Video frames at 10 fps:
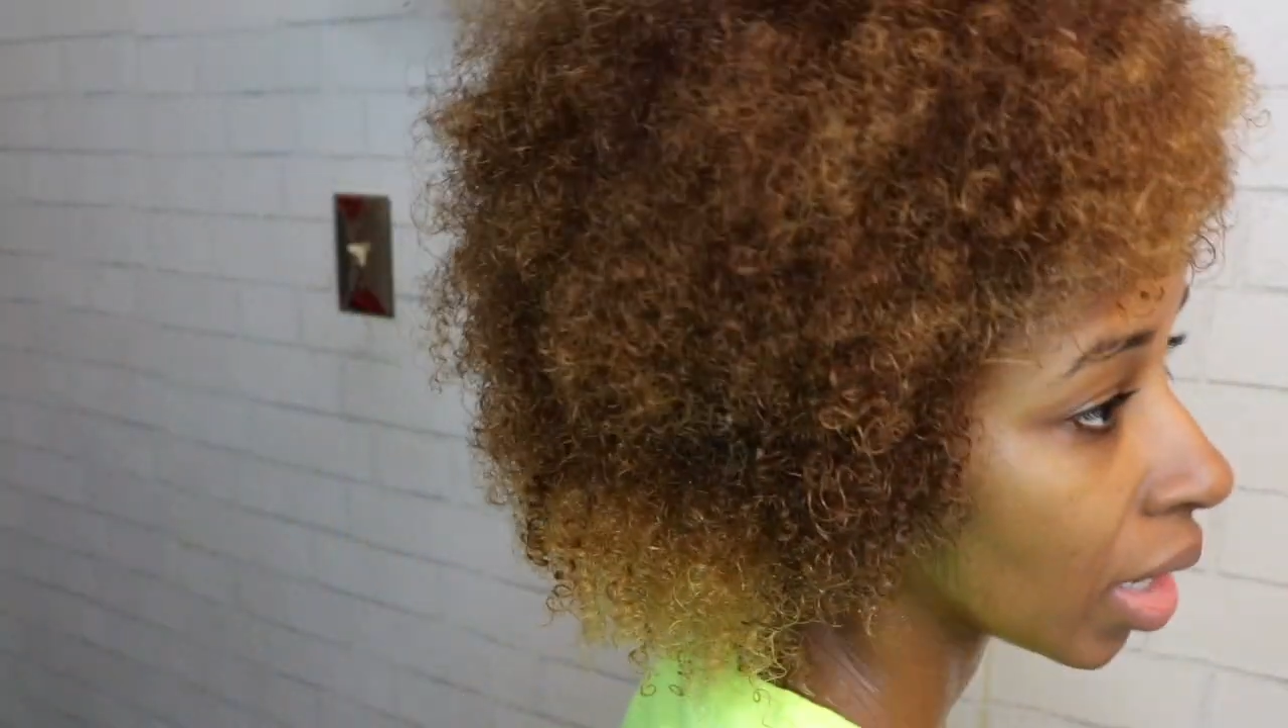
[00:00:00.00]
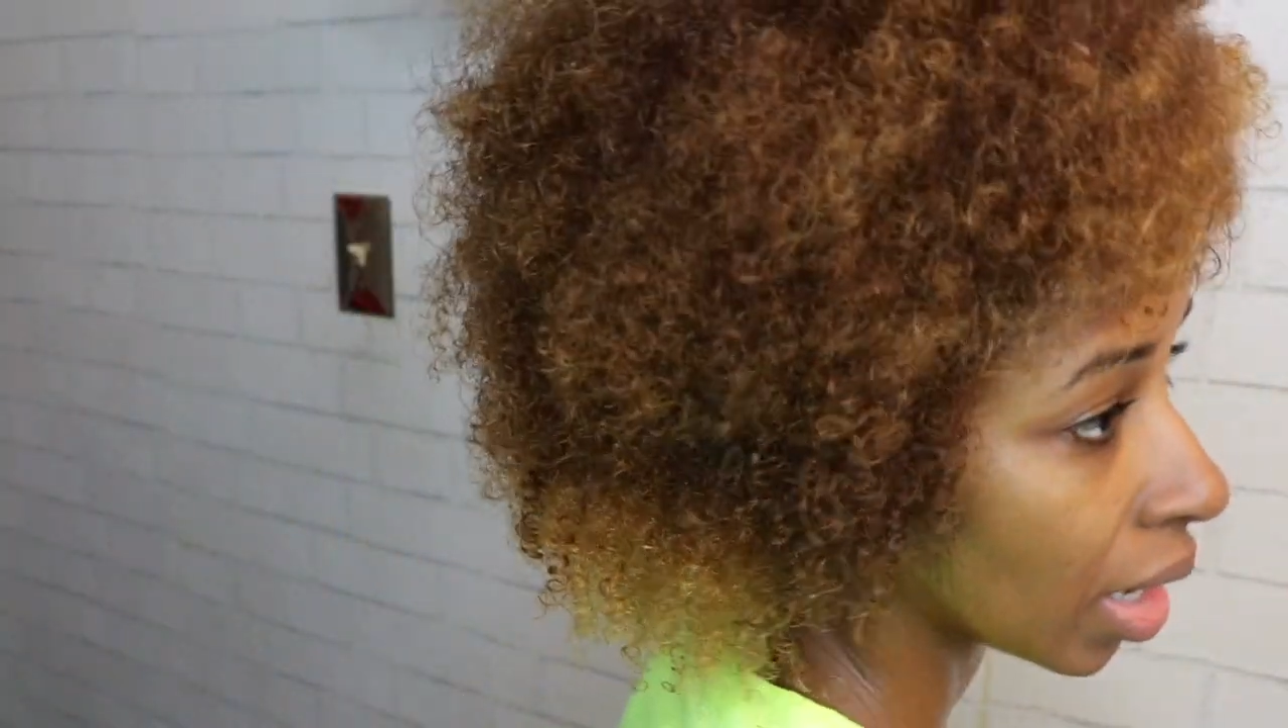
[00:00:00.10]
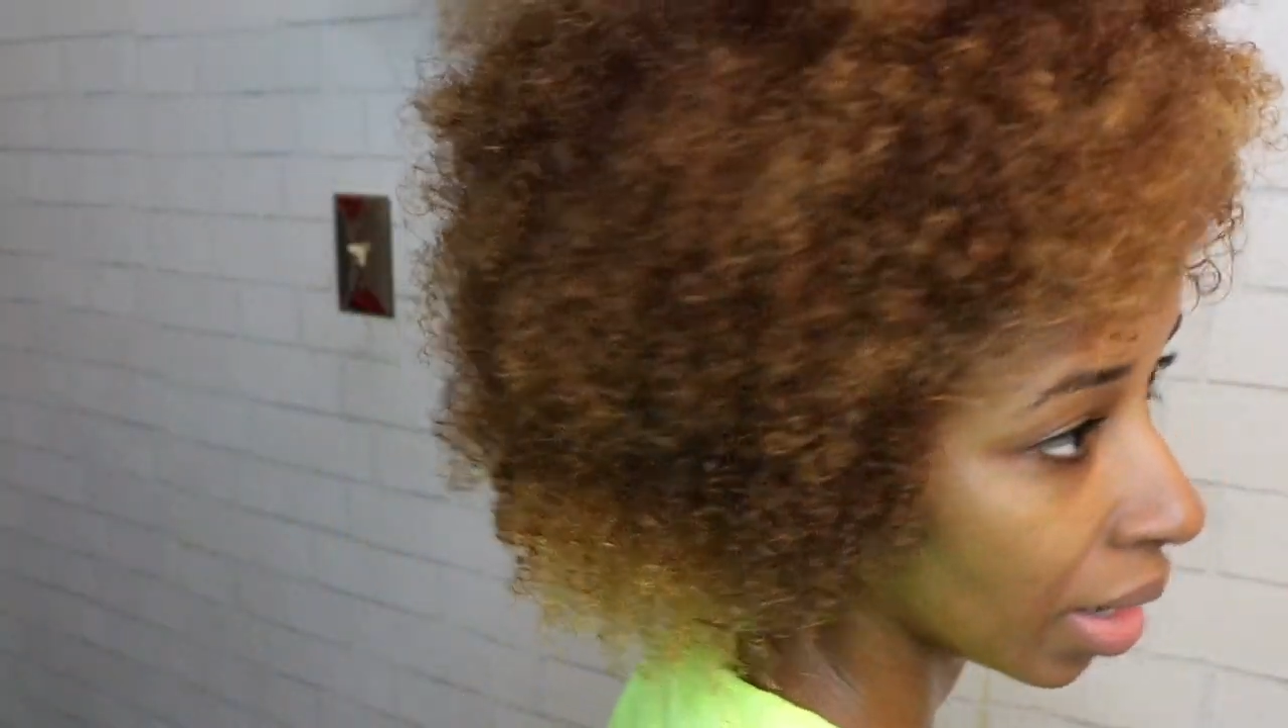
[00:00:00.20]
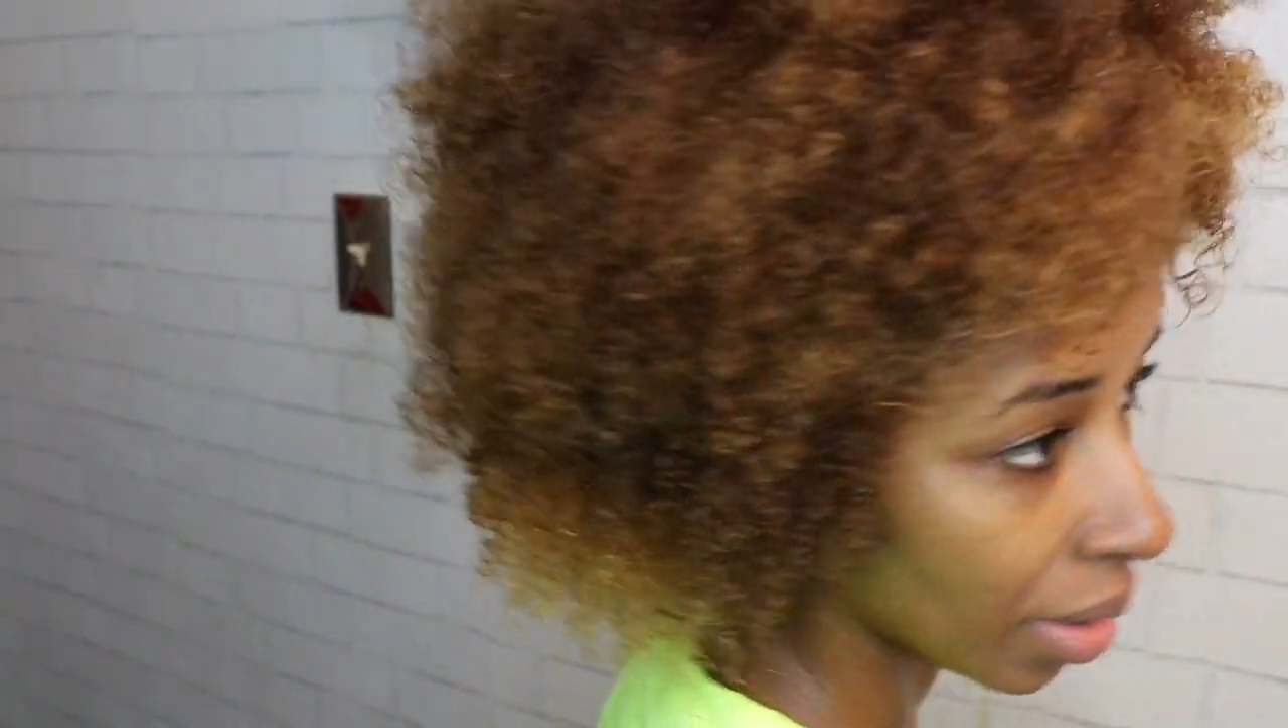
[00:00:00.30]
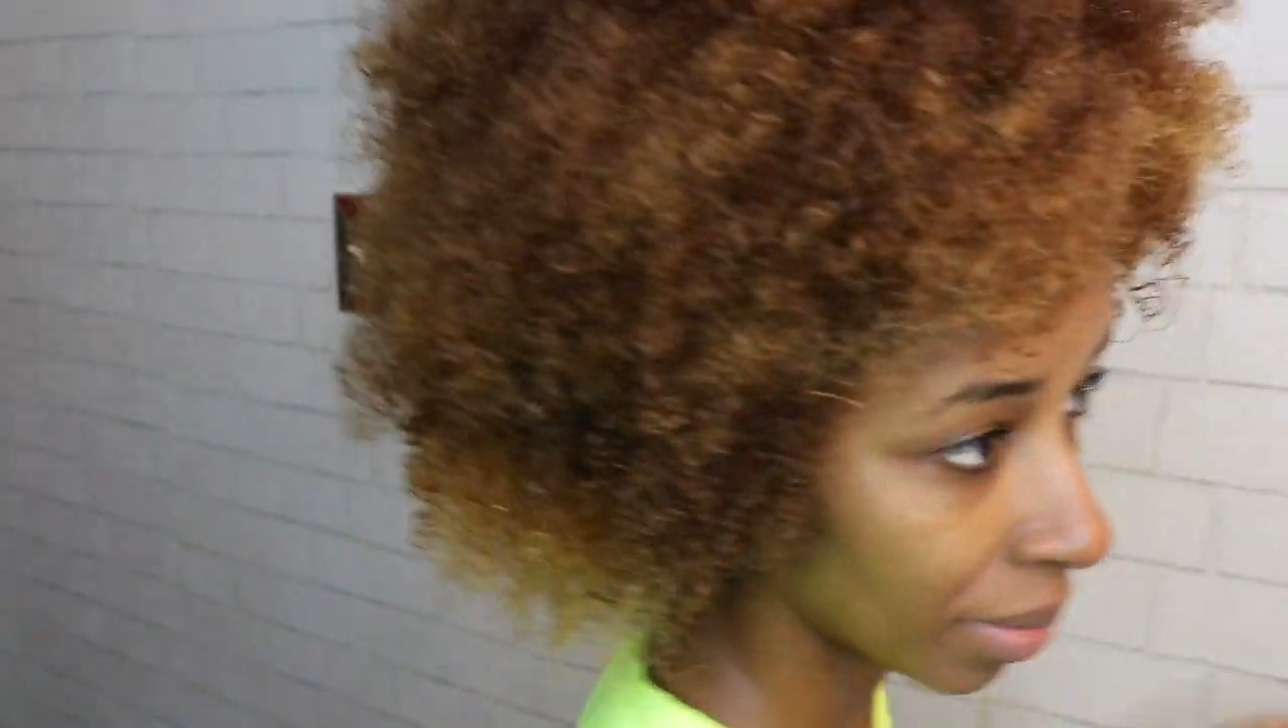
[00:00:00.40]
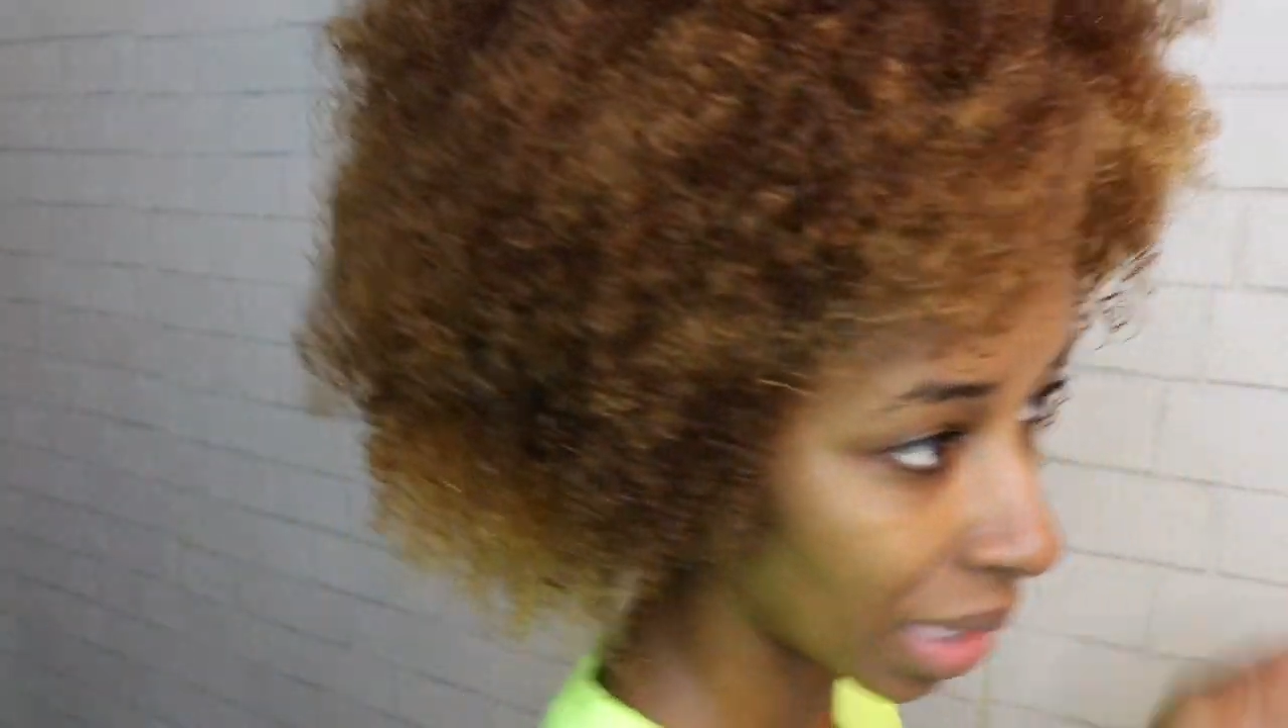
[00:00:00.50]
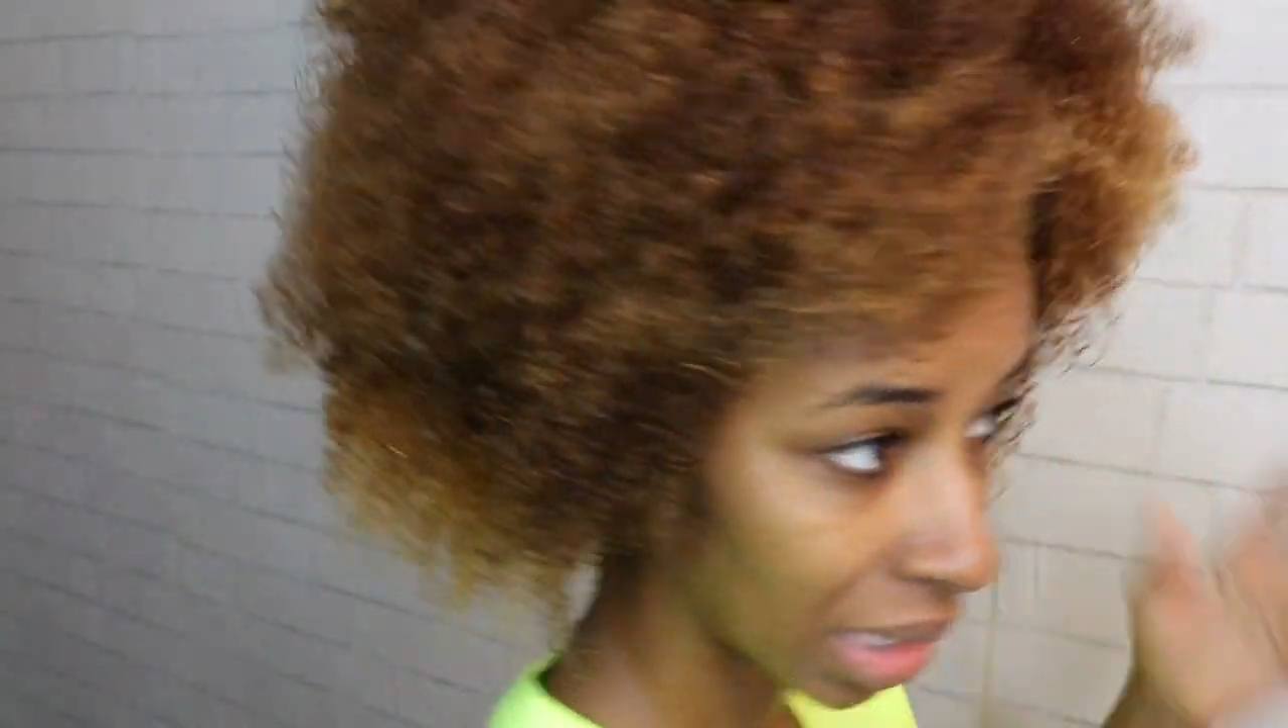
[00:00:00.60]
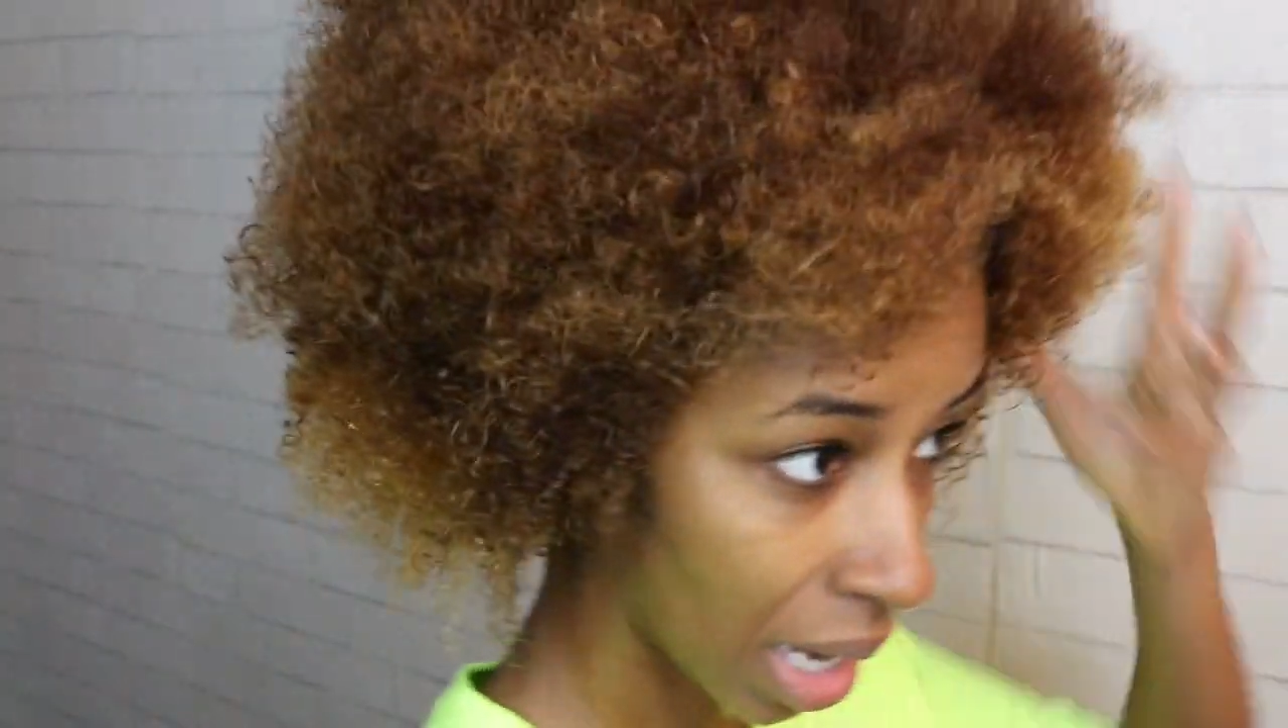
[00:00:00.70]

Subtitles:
That's